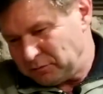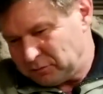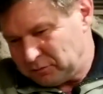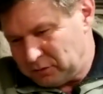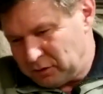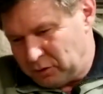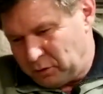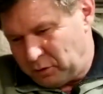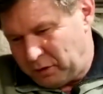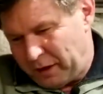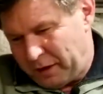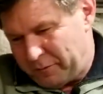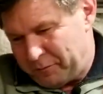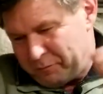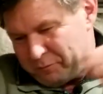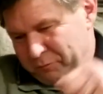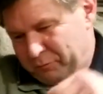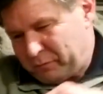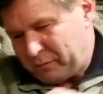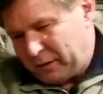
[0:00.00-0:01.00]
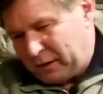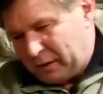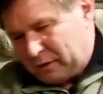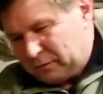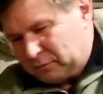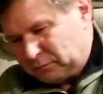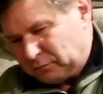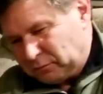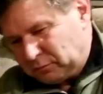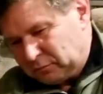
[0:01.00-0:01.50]
Okay.
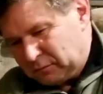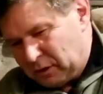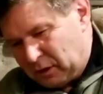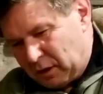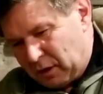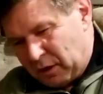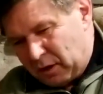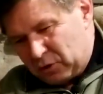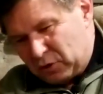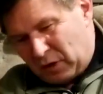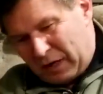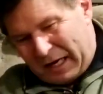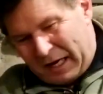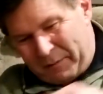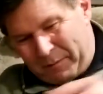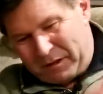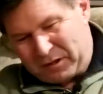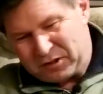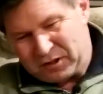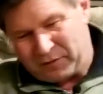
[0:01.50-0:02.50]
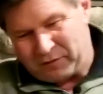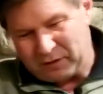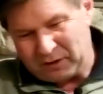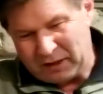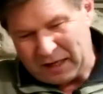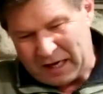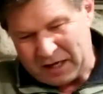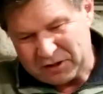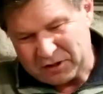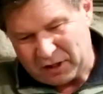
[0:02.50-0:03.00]
So I got myself a
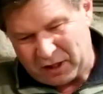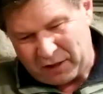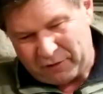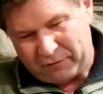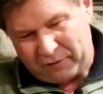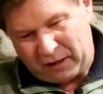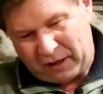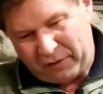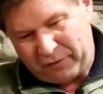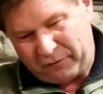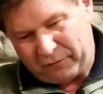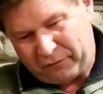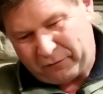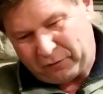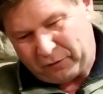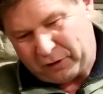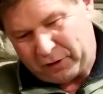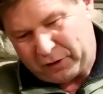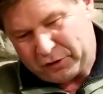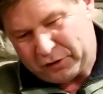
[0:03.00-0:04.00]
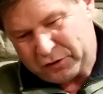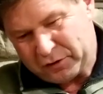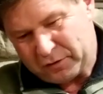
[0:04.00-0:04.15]
glass out of the fridge.